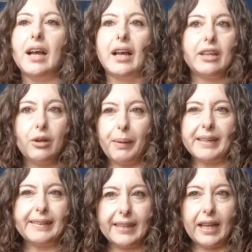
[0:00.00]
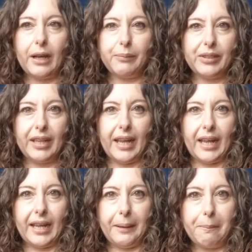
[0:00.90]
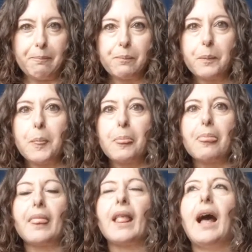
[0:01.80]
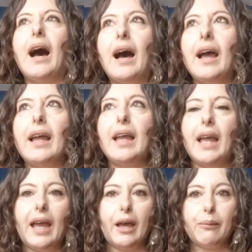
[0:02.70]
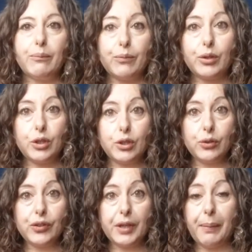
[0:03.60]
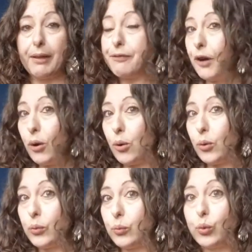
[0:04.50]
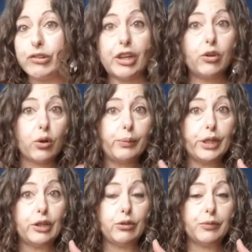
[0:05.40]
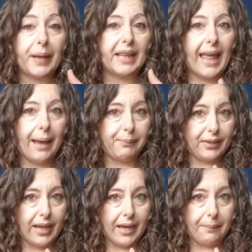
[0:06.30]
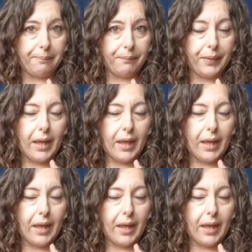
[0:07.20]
my setup today, I am using my phone, which I normally use my laptop,